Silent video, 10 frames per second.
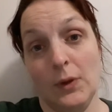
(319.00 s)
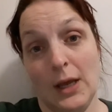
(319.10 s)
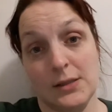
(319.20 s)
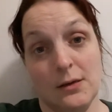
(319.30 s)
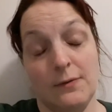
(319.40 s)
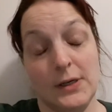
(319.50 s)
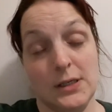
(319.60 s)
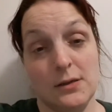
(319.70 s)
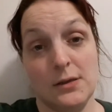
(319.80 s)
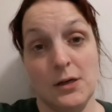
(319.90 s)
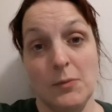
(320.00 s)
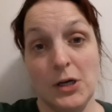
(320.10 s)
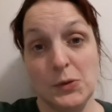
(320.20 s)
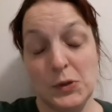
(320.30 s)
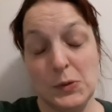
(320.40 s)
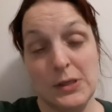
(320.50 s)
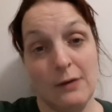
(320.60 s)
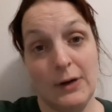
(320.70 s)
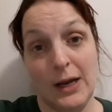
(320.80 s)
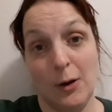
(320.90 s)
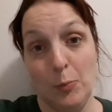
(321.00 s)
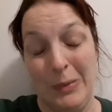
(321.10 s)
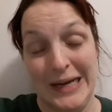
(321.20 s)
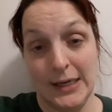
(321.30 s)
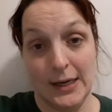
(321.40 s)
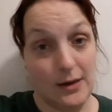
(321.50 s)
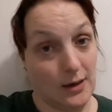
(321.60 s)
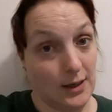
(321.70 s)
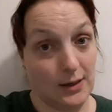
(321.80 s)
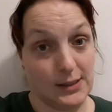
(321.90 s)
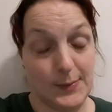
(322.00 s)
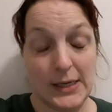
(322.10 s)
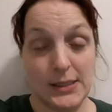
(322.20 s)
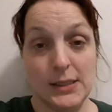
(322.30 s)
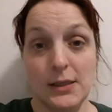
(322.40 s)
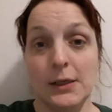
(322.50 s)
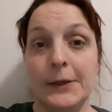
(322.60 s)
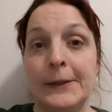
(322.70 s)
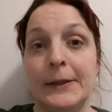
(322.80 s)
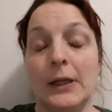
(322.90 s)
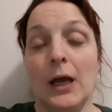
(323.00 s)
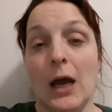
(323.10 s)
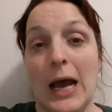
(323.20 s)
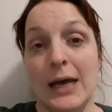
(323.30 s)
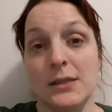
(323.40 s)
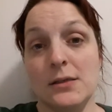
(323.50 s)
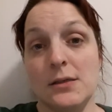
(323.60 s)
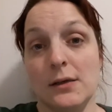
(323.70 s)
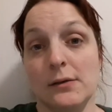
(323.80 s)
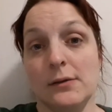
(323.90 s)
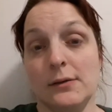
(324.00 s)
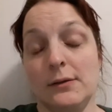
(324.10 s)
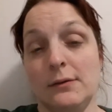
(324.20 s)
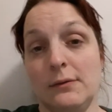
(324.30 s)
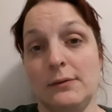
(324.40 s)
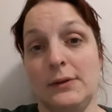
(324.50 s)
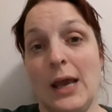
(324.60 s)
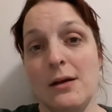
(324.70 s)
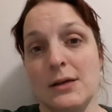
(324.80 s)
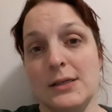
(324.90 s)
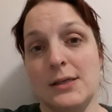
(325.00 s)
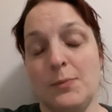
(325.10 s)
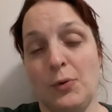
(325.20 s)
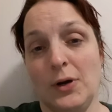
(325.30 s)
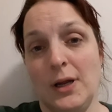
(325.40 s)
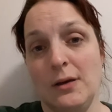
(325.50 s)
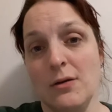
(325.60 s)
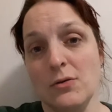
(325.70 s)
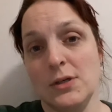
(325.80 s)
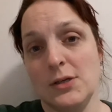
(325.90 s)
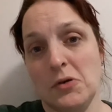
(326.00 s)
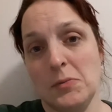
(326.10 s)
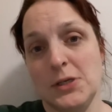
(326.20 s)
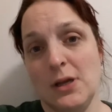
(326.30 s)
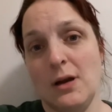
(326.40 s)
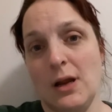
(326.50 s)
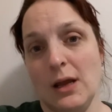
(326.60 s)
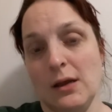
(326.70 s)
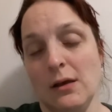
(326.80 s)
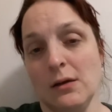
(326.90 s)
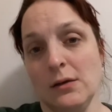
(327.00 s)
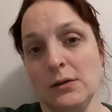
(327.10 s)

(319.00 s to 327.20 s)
hasn't affected us too much, which was lovely and completely and utterly unexpected. And yeah, it's a pretty nondescript Sunday,